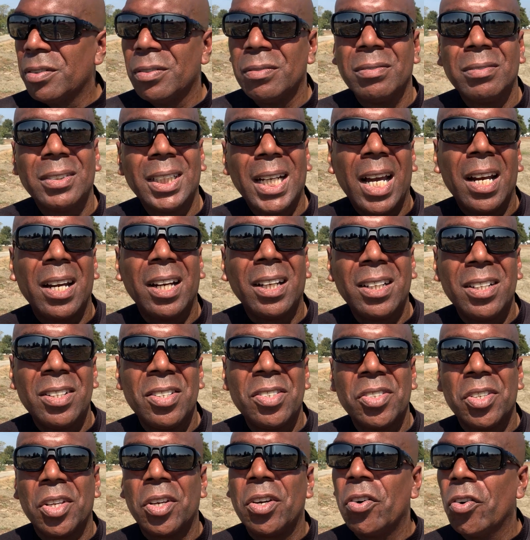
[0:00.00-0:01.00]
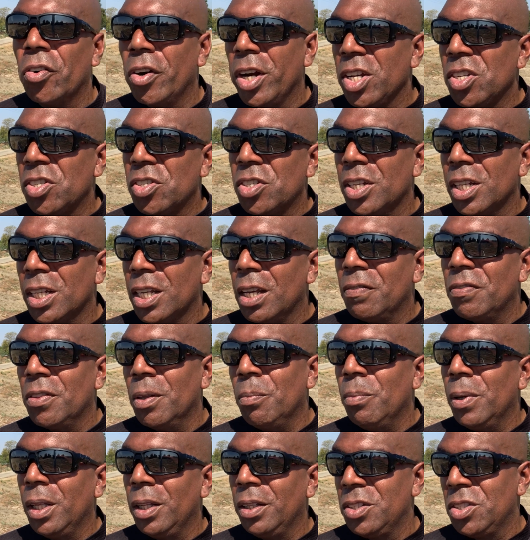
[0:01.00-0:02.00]
kind of consideration to give the
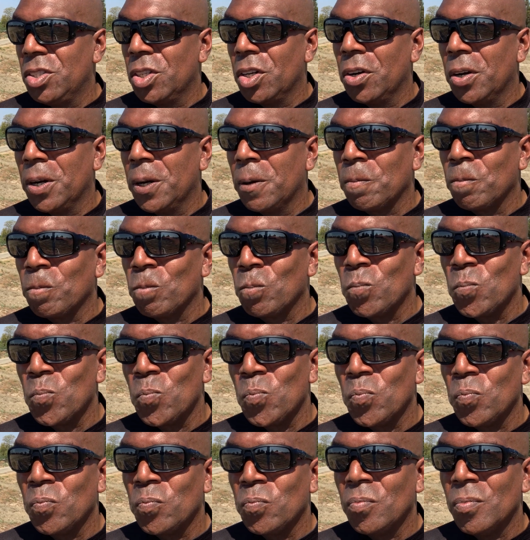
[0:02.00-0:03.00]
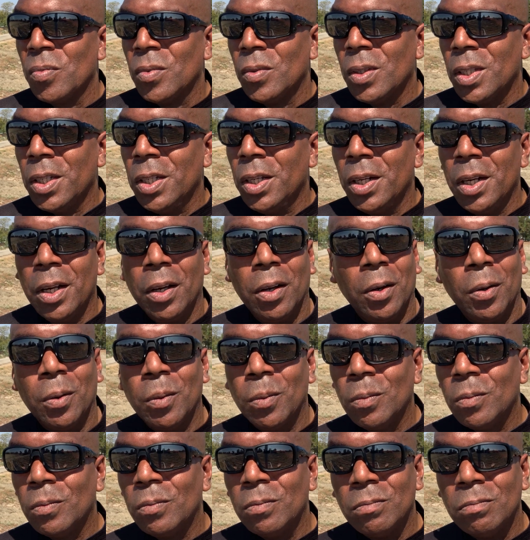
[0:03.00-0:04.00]
military. You
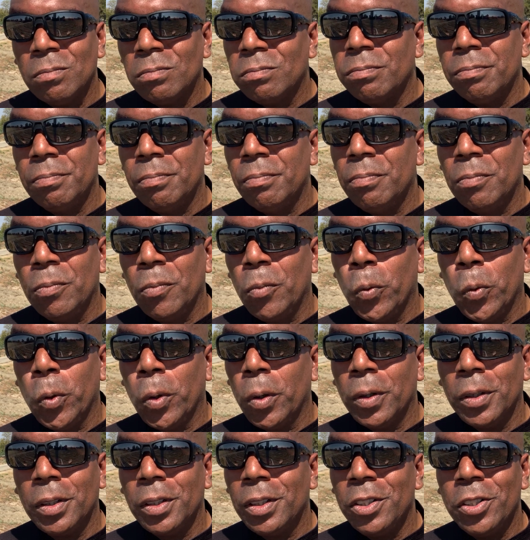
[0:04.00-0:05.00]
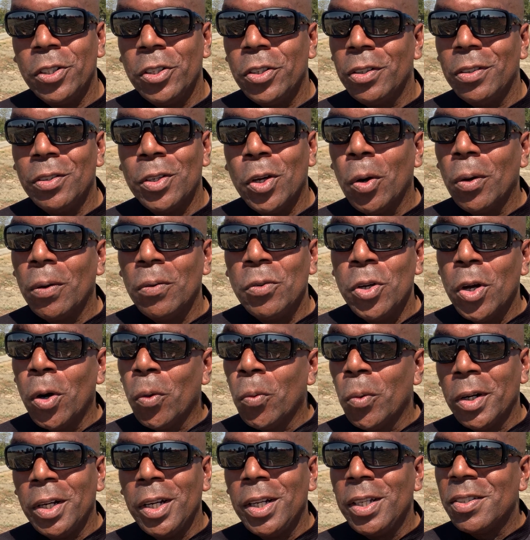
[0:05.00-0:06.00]
know, no
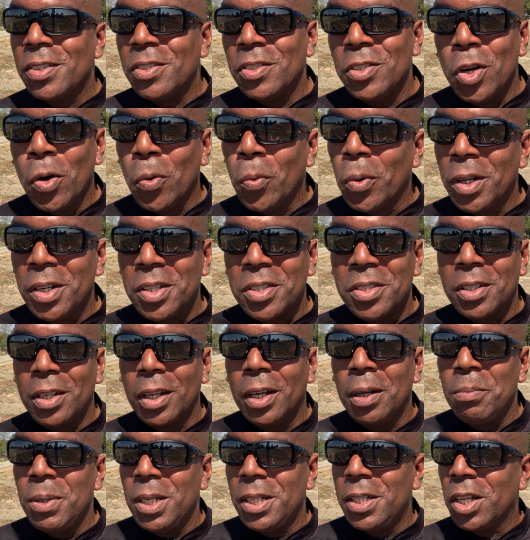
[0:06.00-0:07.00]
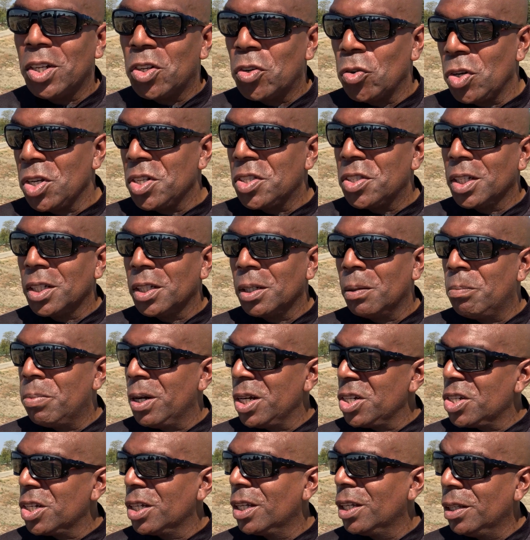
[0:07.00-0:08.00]
one is going to be decreasing the
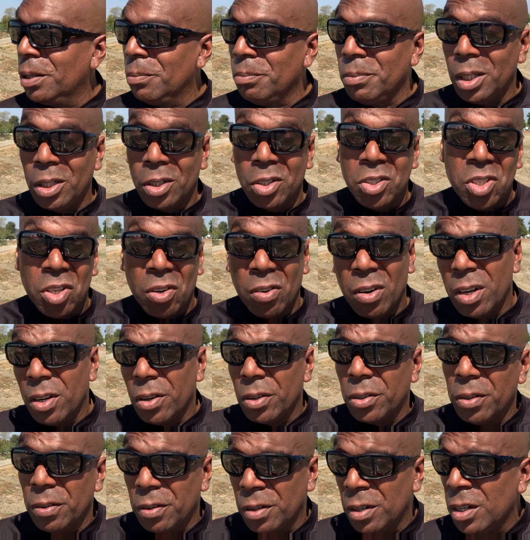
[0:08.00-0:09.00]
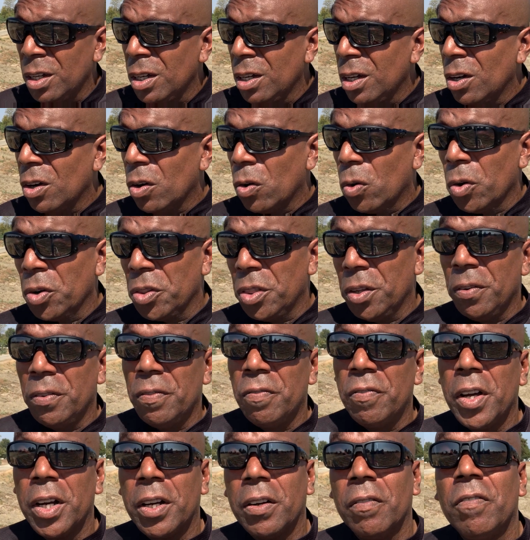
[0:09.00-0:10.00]
budget of the military or the
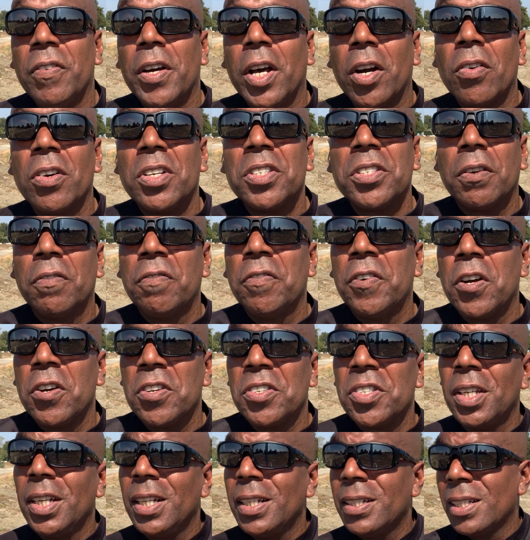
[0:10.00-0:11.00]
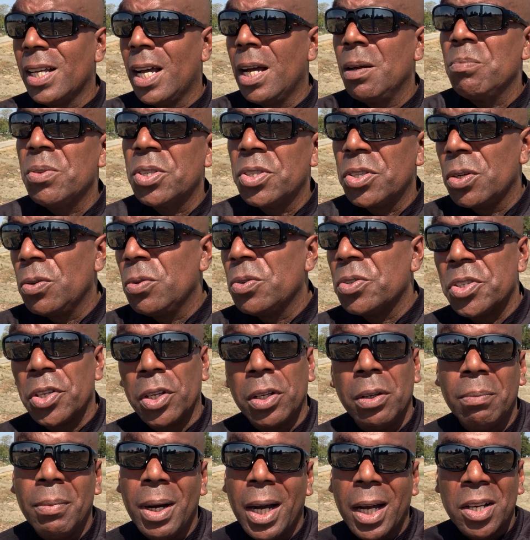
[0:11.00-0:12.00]
Veterans Affairs anytime soon. So
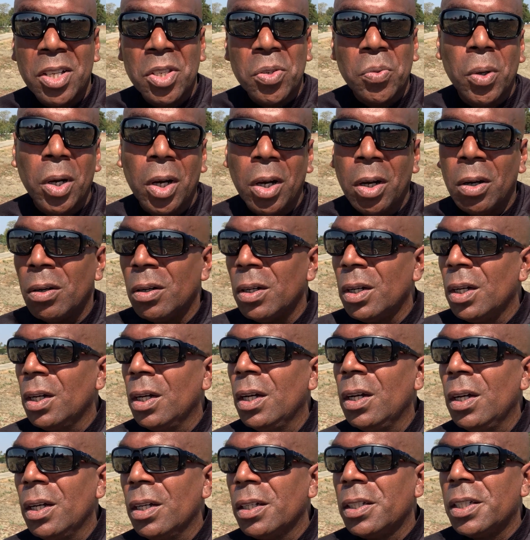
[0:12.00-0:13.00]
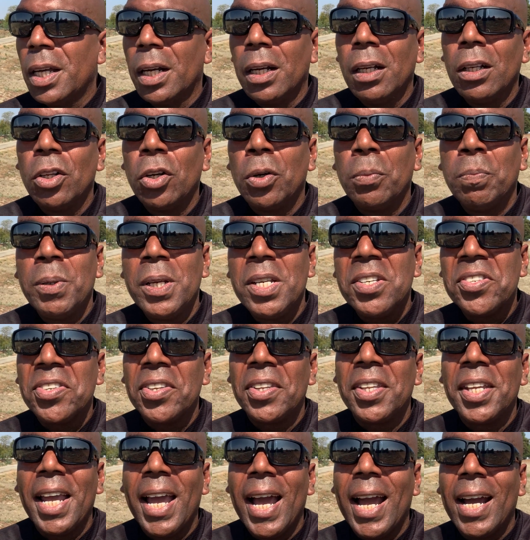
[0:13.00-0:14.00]
you might as well get a little piece
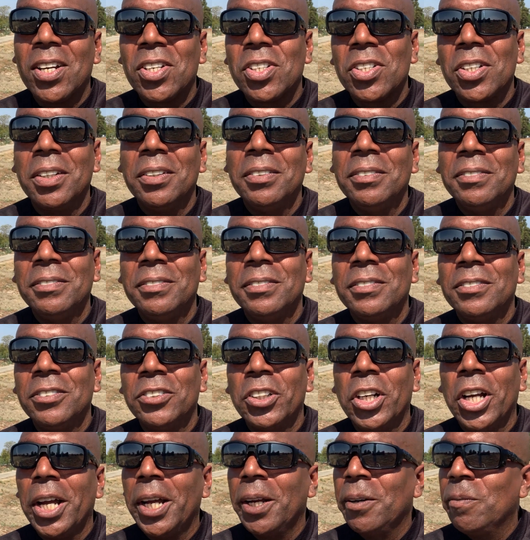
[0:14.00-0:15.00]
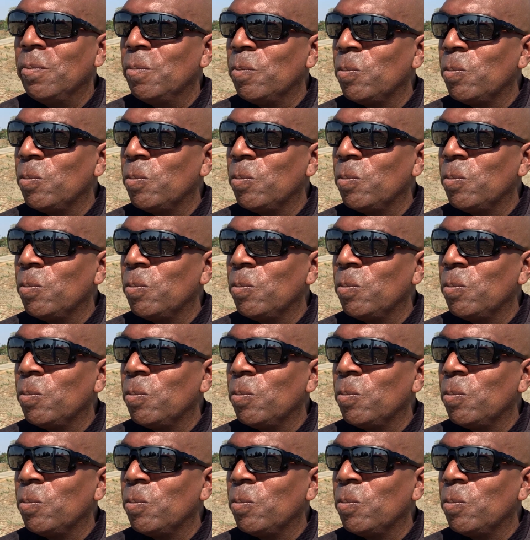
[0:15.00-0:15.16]
of the action, right?